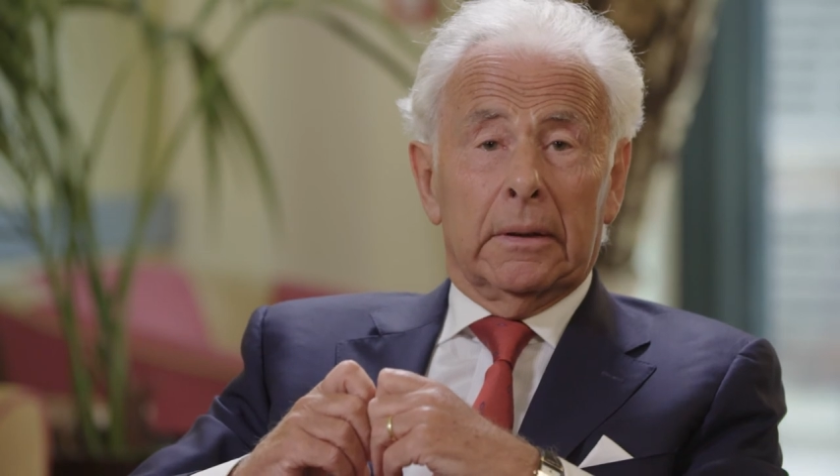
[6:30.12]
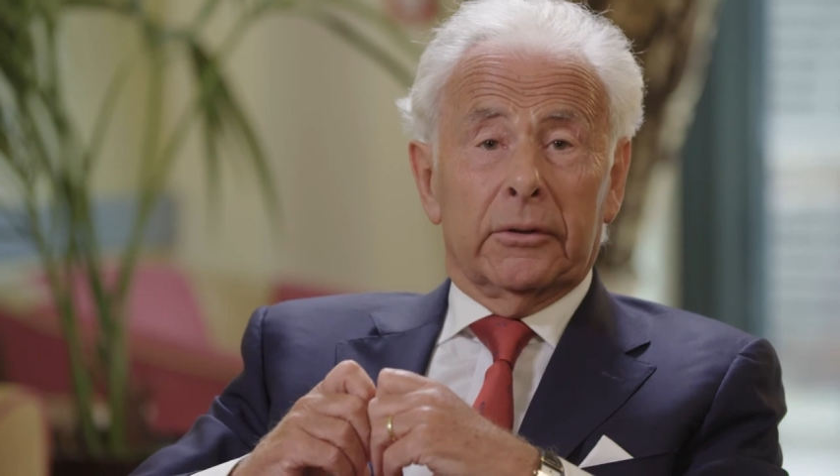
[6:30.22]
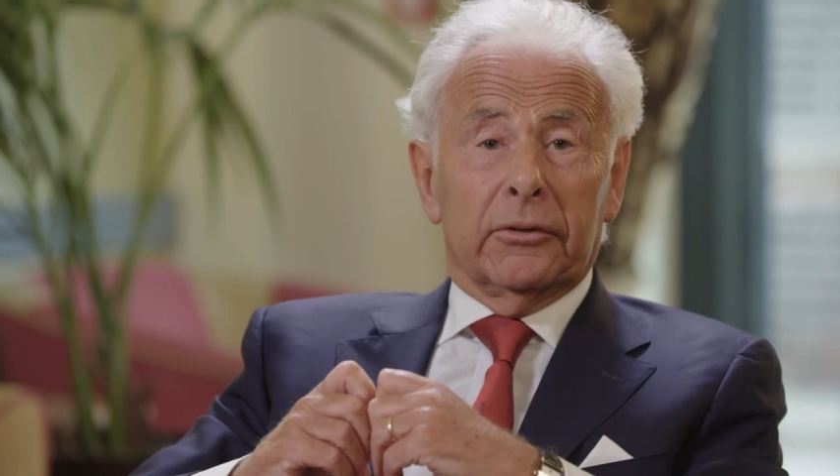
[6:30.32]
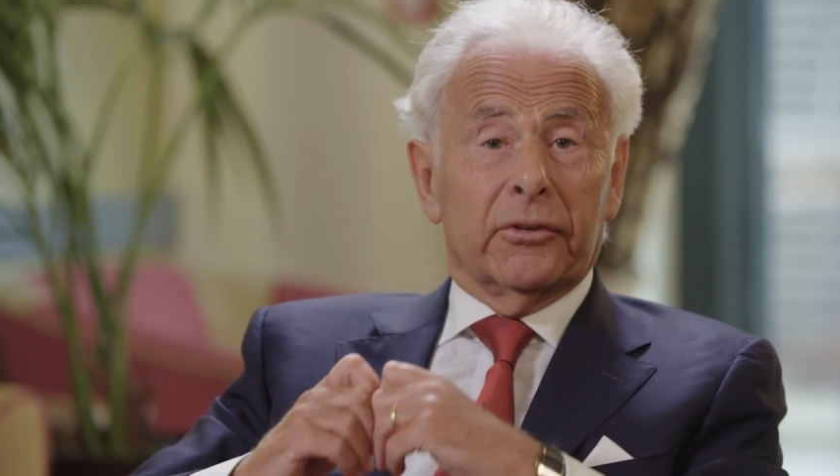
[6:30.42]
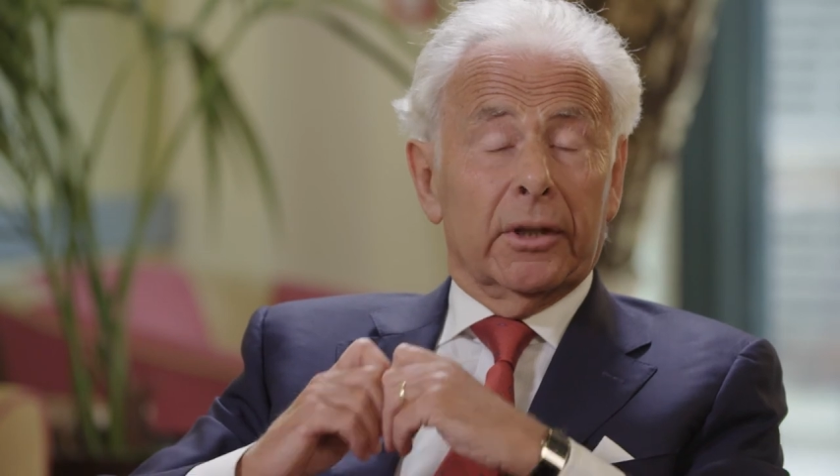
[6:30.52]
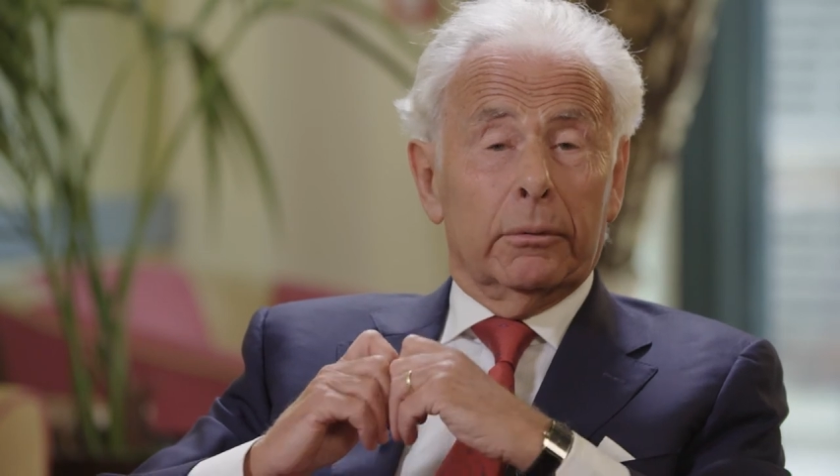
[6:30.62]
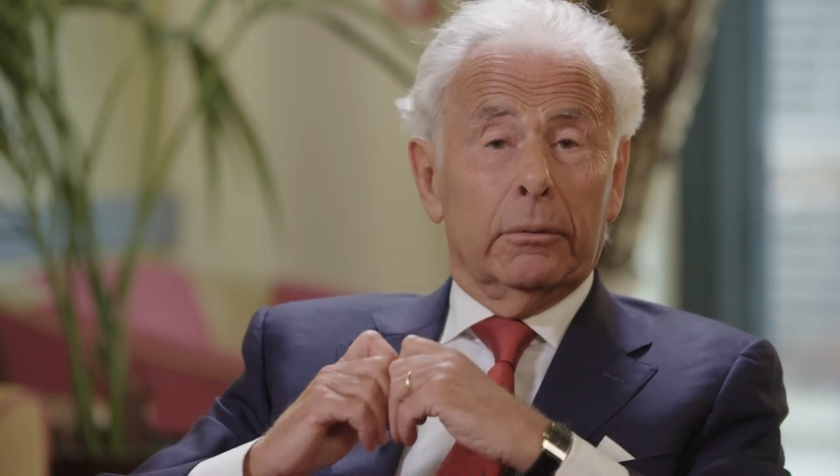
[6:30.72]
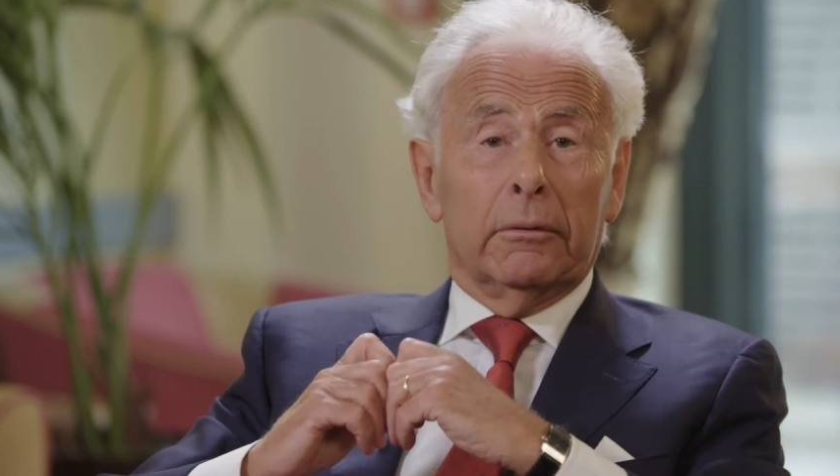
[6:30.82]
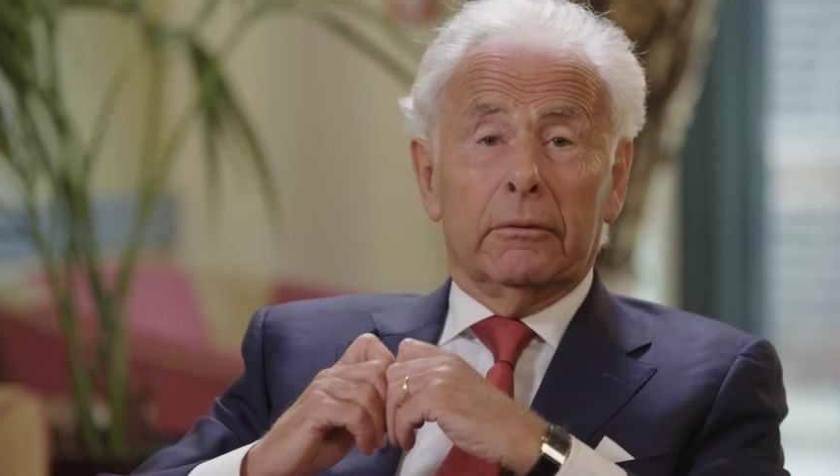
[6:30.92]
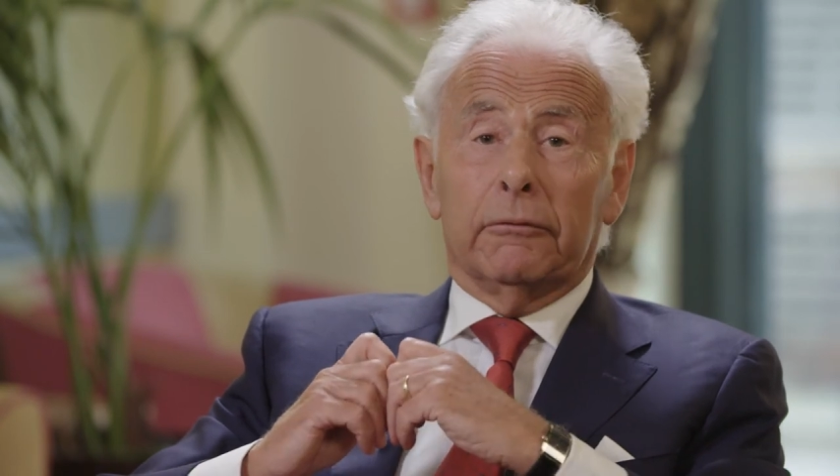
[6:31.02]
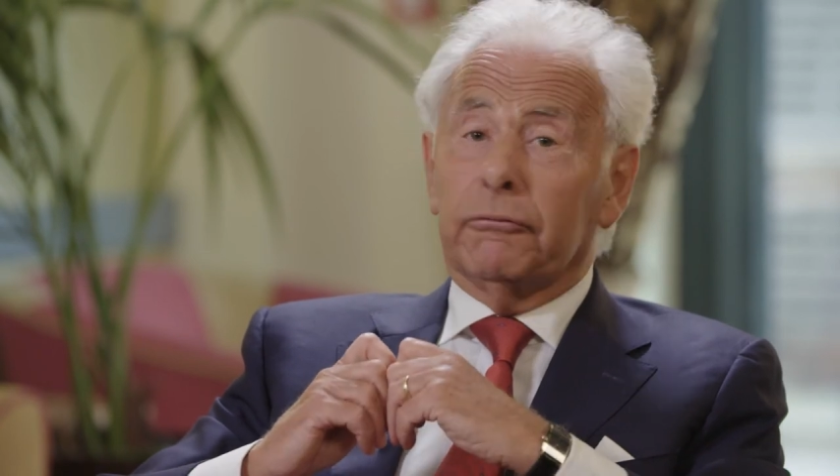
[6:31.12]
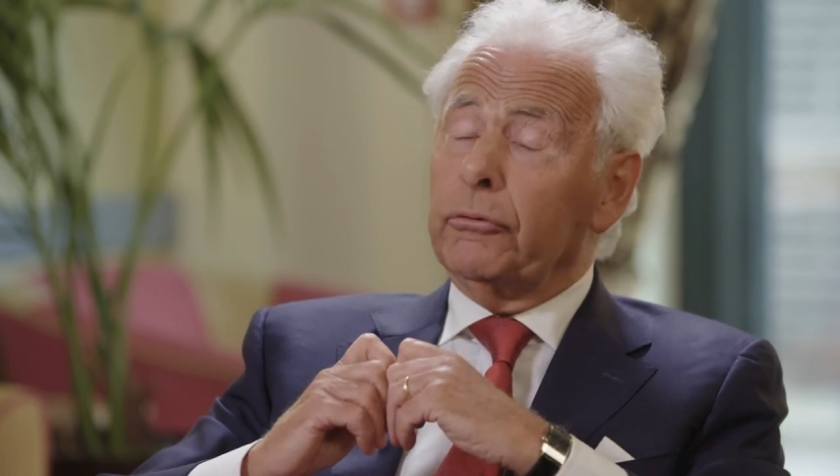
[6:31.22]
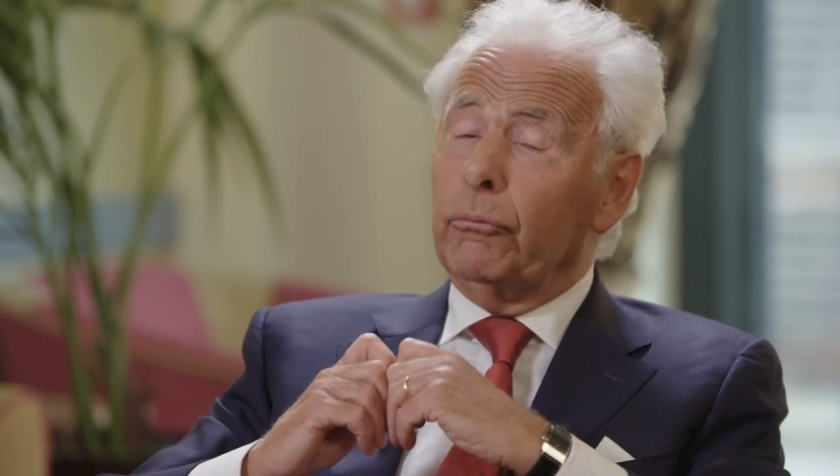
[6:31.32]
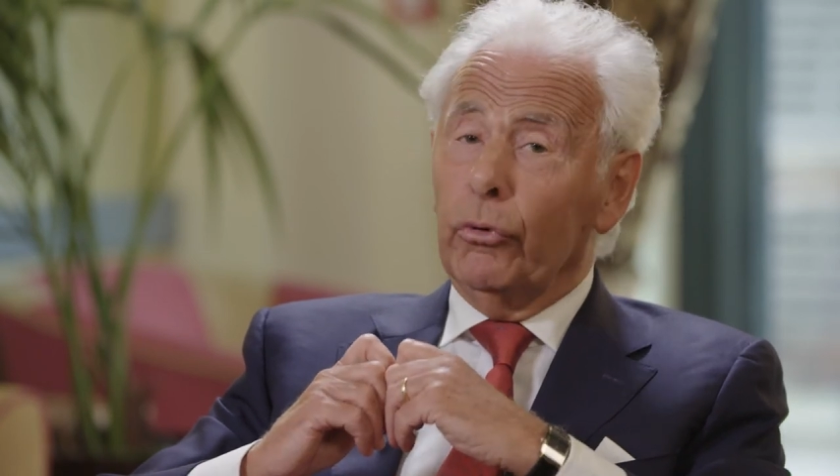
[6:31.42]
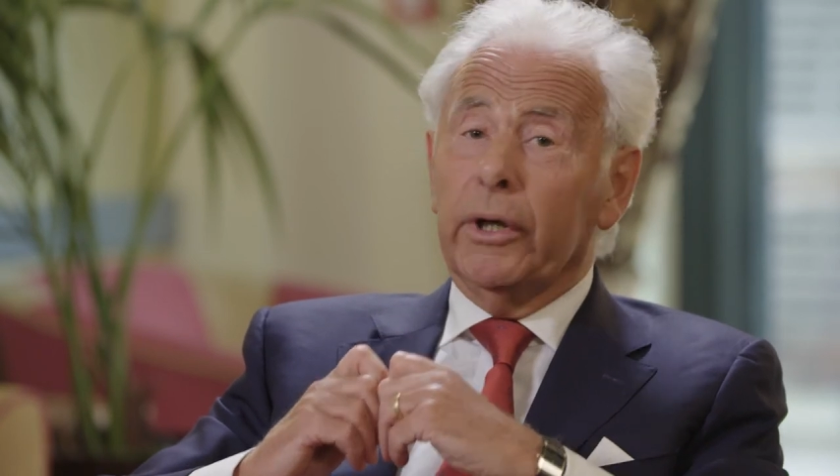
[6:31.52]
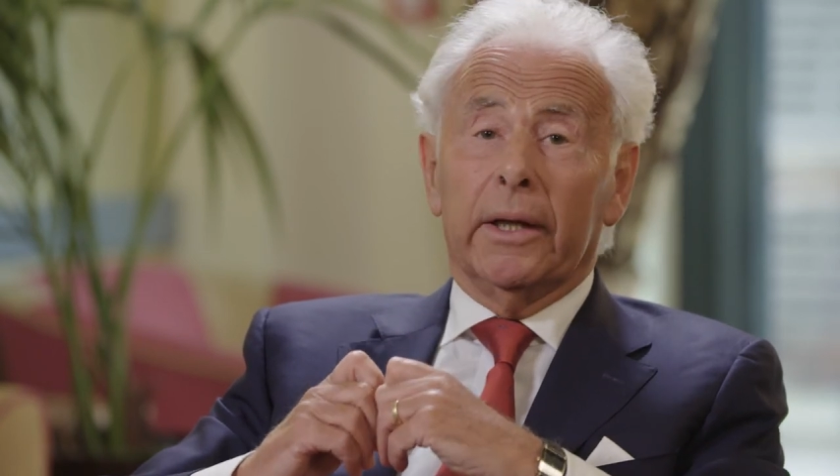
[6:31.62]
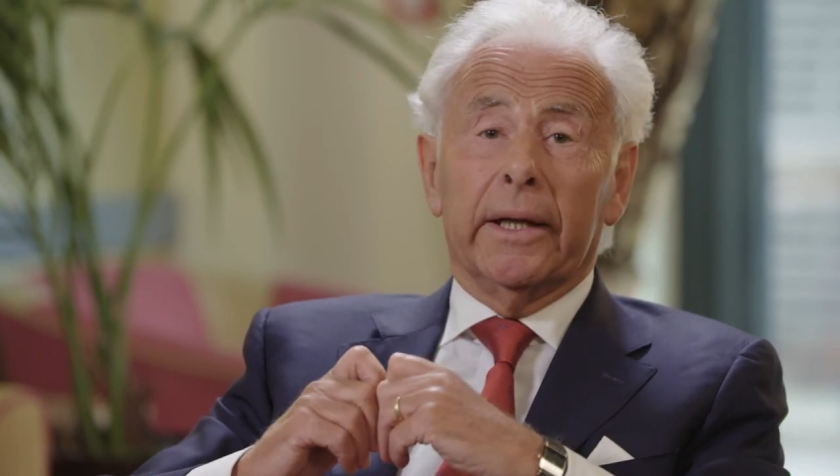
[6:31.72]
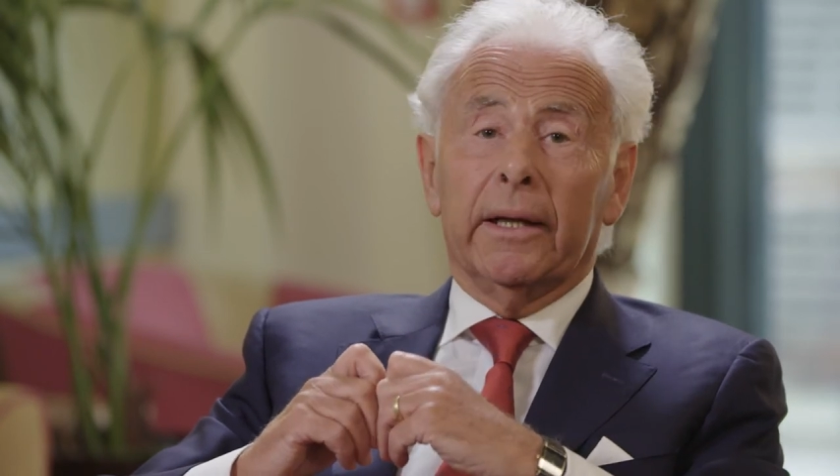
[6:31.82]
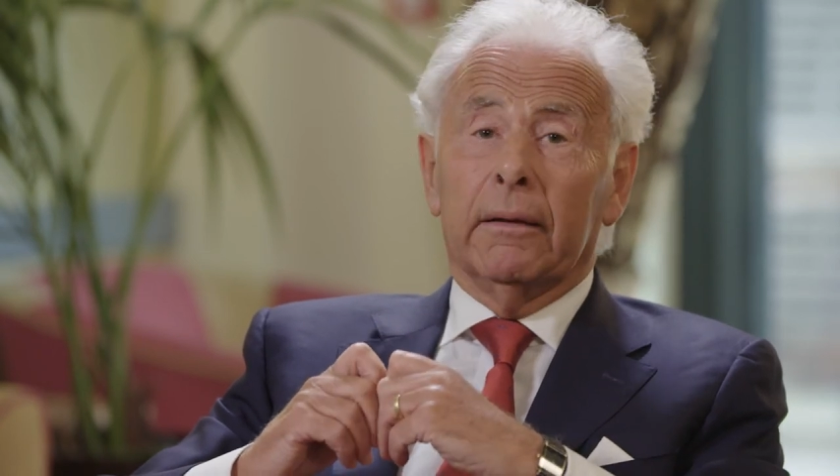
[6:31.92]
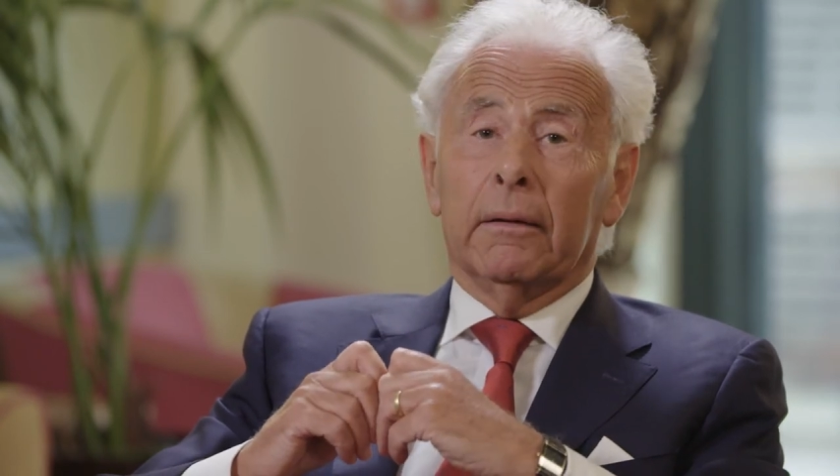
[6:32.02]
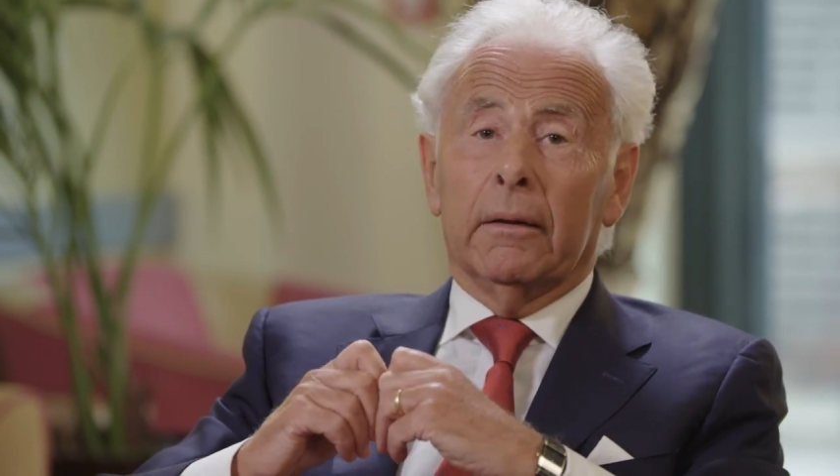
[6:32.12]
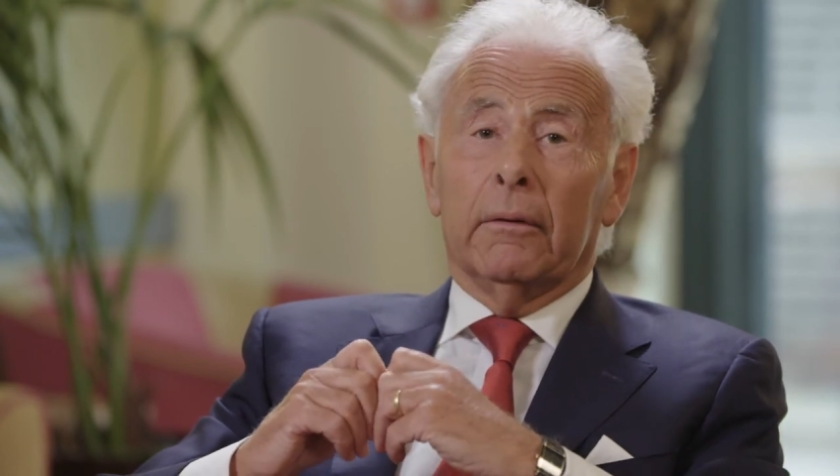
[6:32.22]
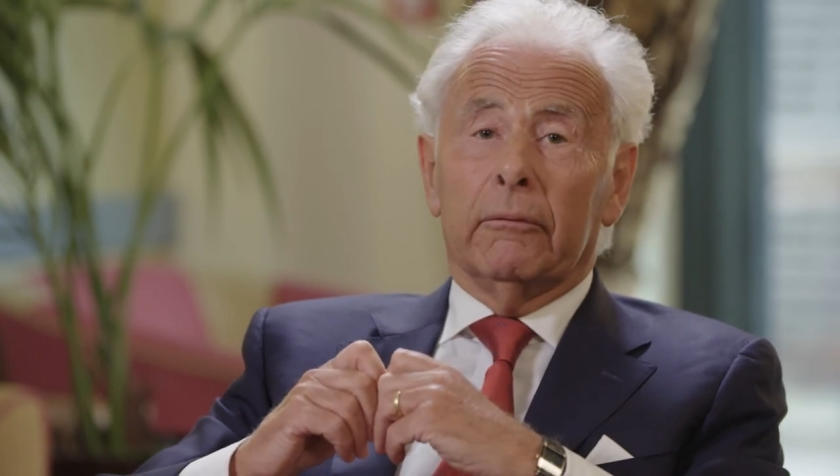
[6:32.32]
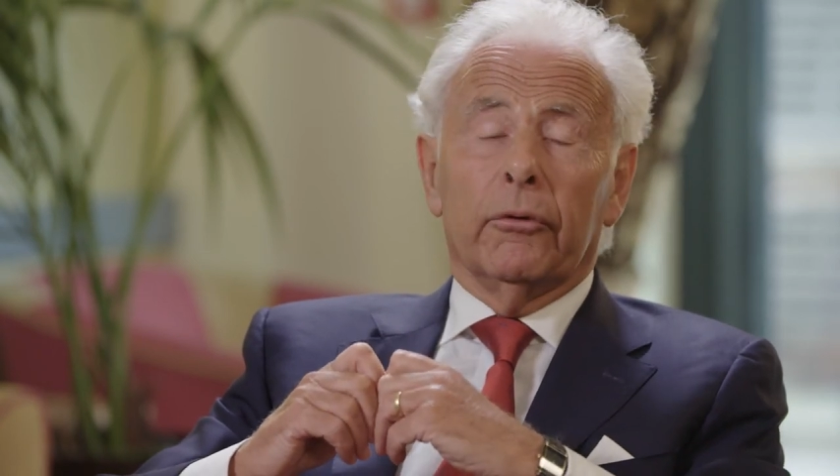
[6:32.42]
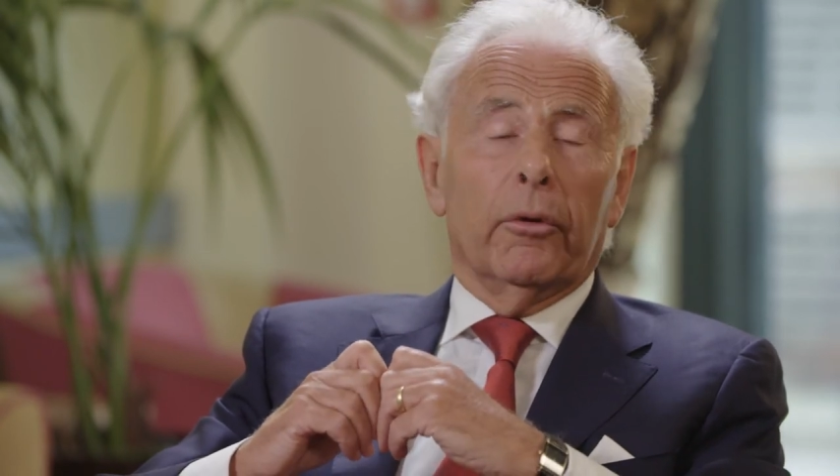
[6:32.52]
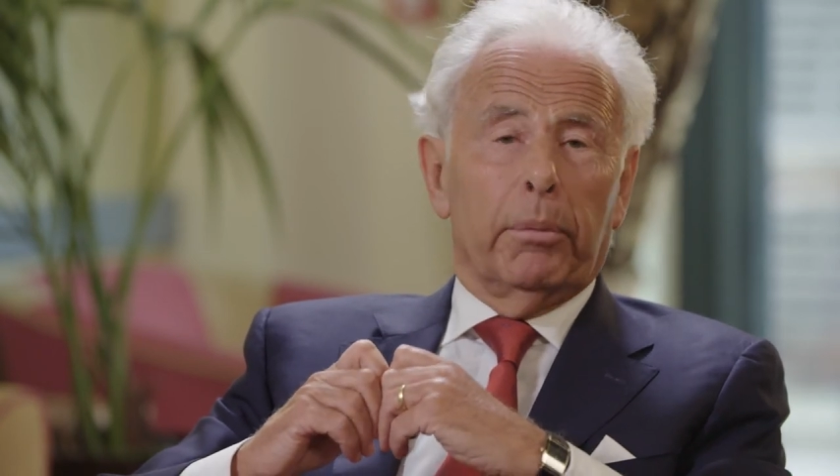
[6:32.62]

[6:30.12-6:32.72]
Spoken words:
So from the